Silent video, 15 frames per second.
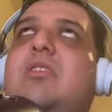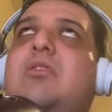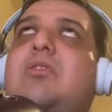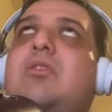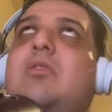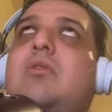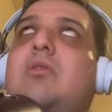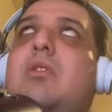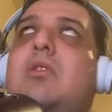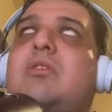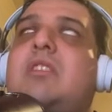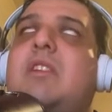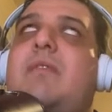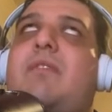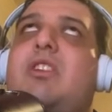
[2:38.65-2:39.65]
2
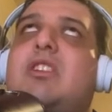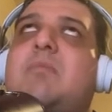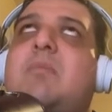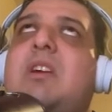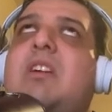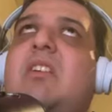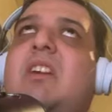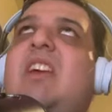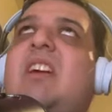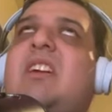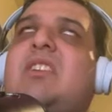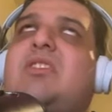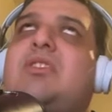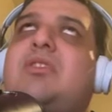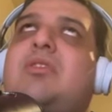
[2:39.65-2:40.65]
goals in the first period.
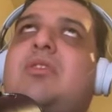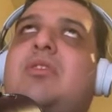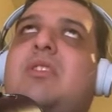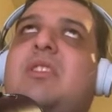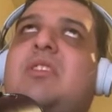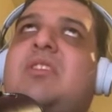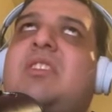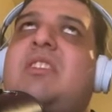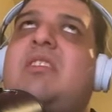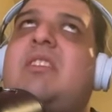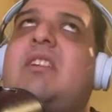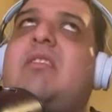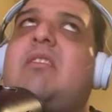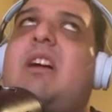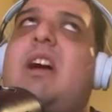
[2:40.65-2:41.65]
It's
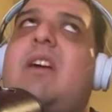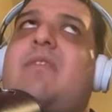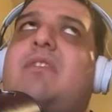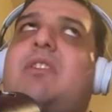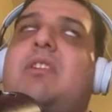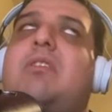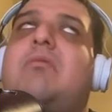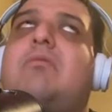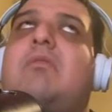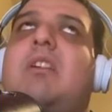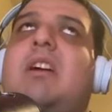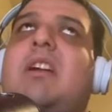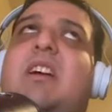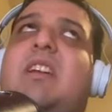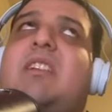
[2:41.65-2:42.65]
2-0 after
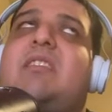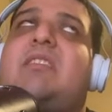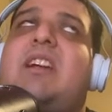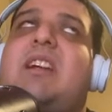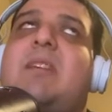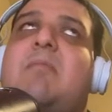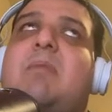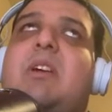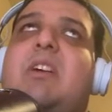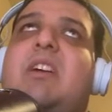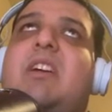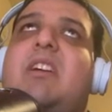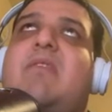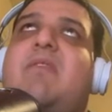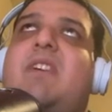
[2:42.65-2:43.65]
1. The second
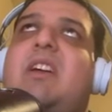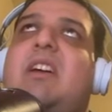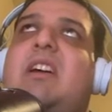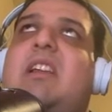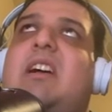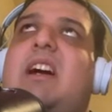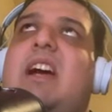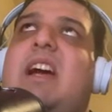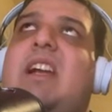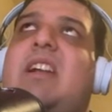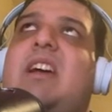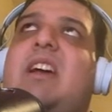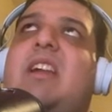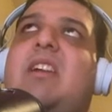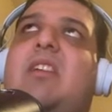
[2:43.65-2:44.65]
period, Fiala had
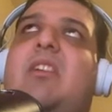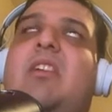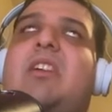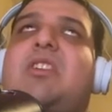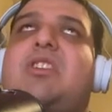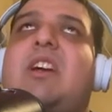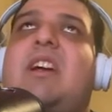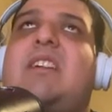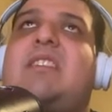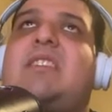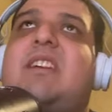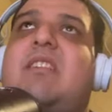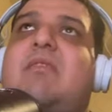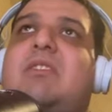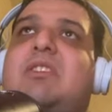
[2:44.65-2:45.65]
an early chance
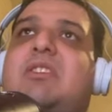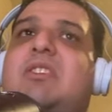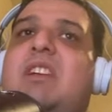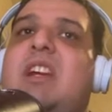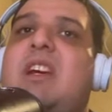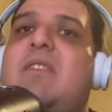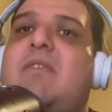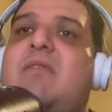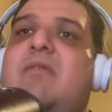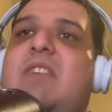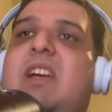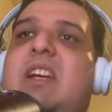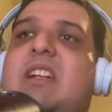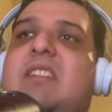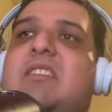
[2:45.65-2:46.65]
that was saved.
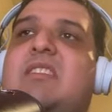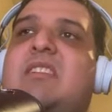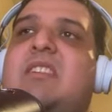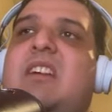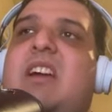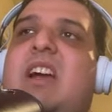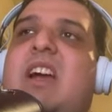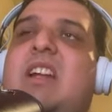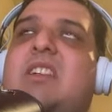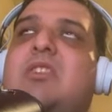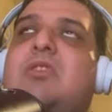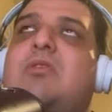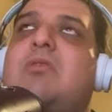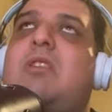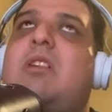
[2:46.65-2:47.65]
Vegas had a
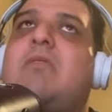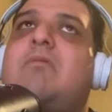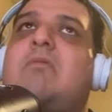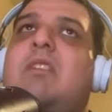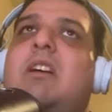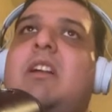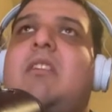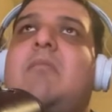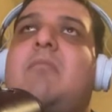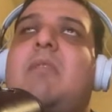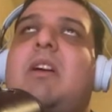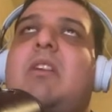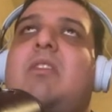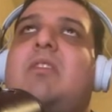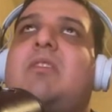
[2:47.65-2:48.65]
2-on-1.
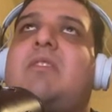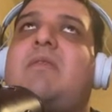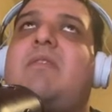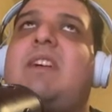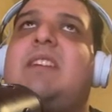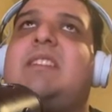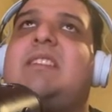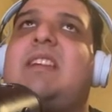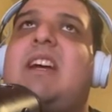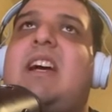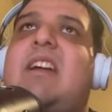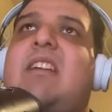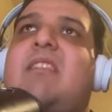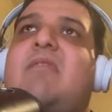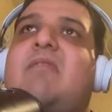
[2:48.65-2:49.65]
Merrill defends
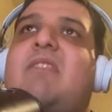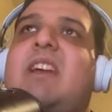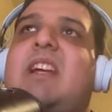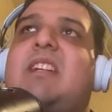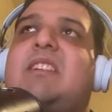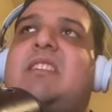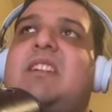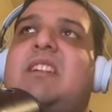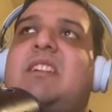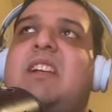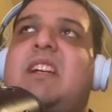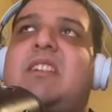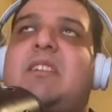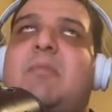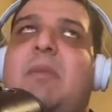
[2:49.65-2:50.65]
that. Vegas then
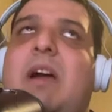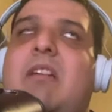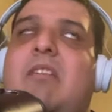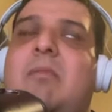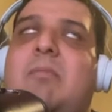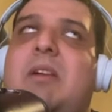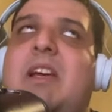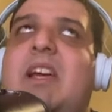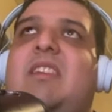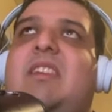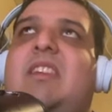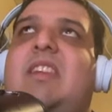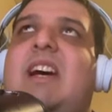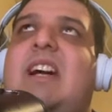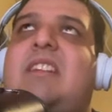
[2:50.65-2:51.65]
gets a power play.
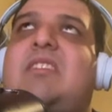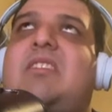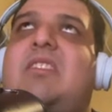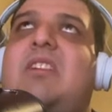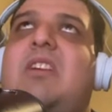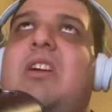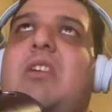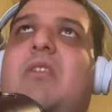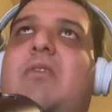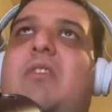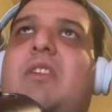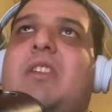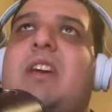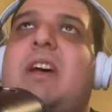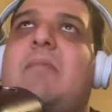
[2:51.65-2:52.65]
That's a no
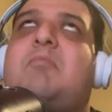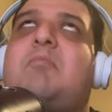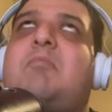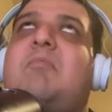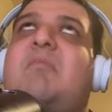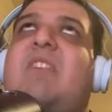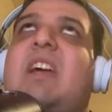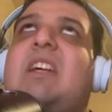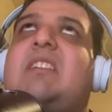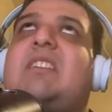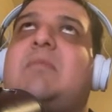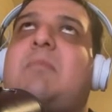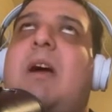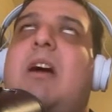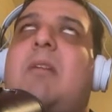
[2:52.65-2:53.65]
for them.
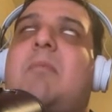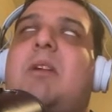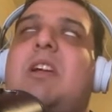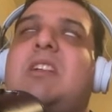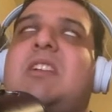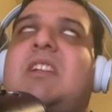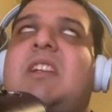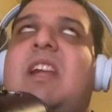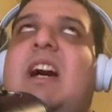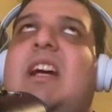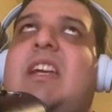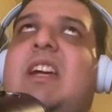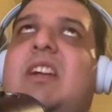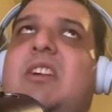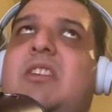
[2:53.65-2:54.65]
Vegas's power play did
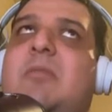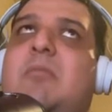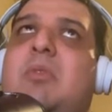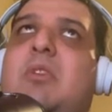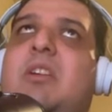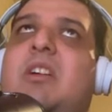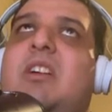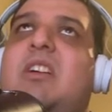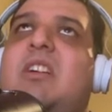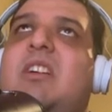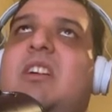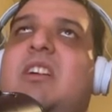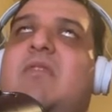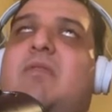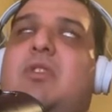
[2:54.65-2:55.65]
not get on the board,
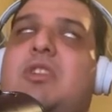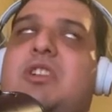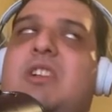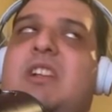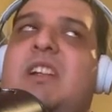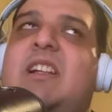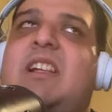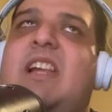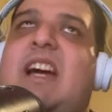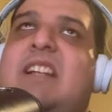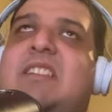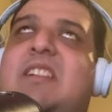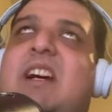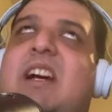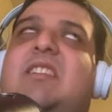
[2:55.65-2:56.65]
unfortunately,
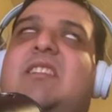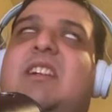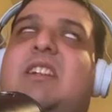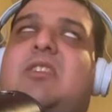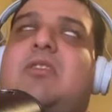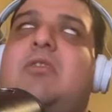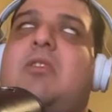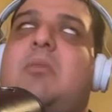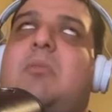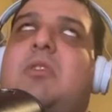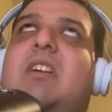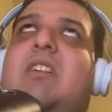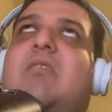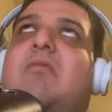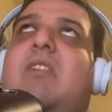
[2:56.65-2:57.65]
last night. That's
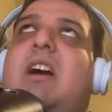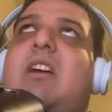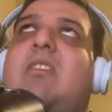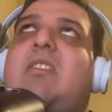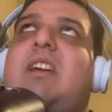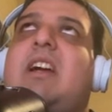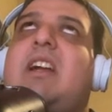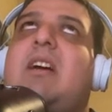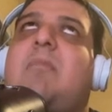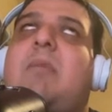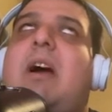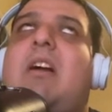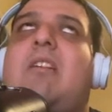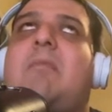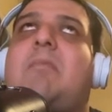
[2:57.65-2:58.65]
normal. Wild get a
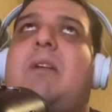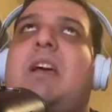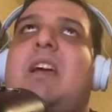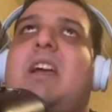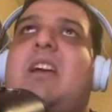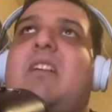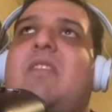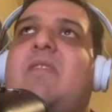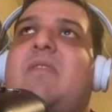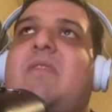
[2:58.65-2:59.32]
power play.